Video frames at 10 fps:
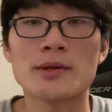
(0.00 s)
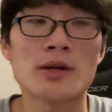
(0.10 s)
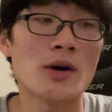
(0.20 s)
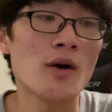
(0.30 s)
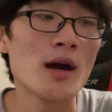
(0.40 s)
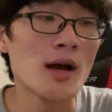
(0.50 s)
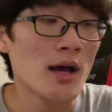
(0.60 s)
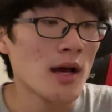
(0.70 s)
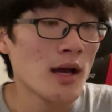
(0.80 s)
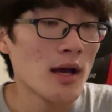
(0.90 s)

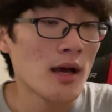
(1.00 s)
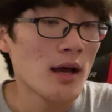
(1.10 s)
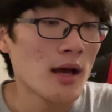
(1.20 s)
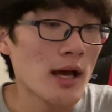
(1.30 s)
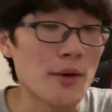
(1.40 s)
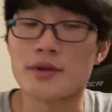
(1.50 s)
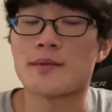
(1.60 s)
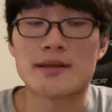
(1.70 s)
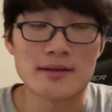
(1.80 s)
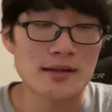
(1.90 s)
It was
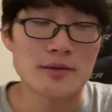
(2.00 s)
amazing.